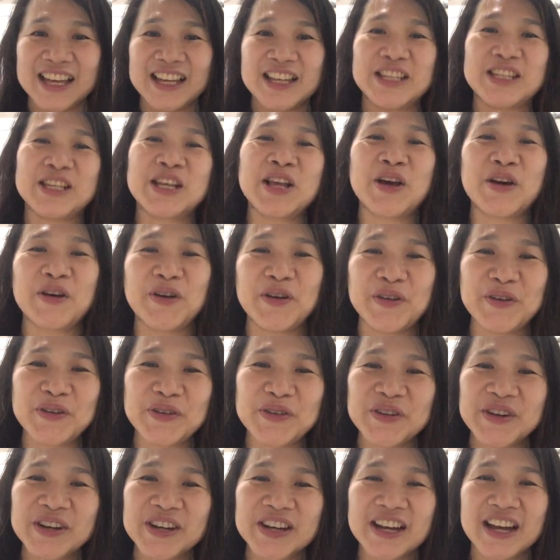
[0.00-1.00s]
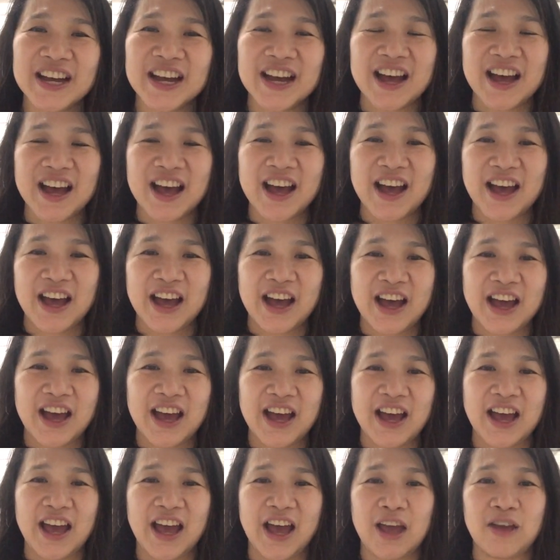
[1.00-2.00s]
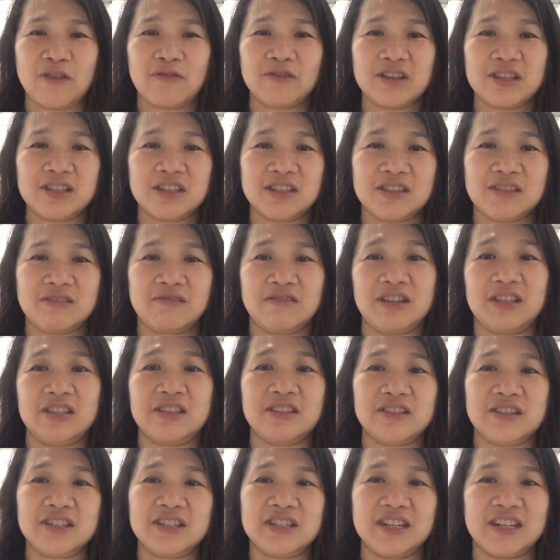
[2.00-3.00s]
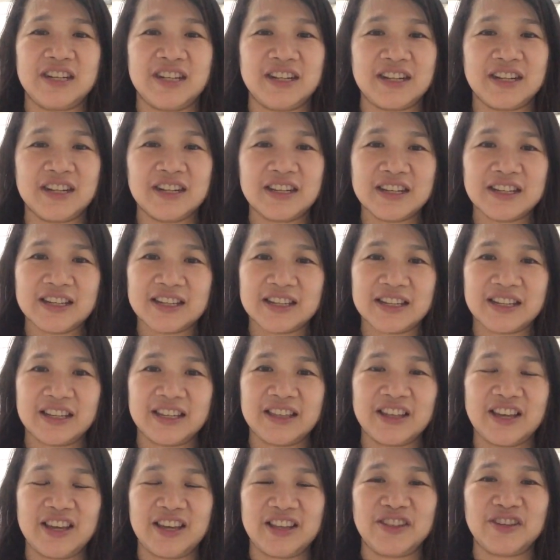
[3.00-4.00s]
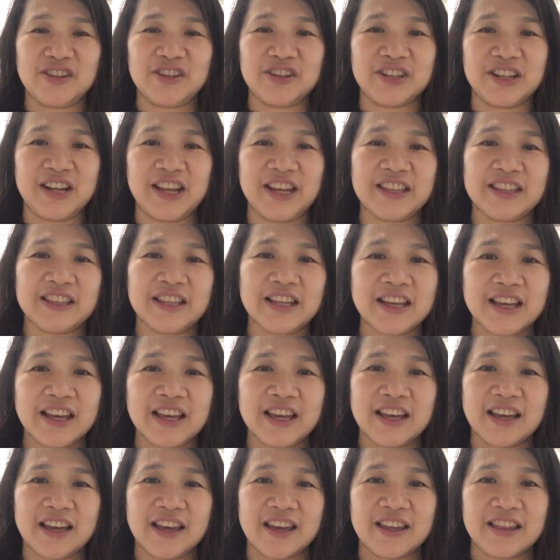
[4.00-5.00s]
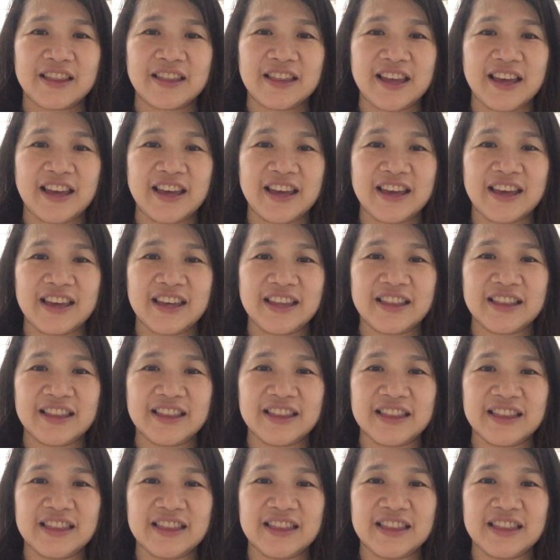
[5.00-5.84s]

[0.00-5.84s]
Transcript: So I was researching in the internet and then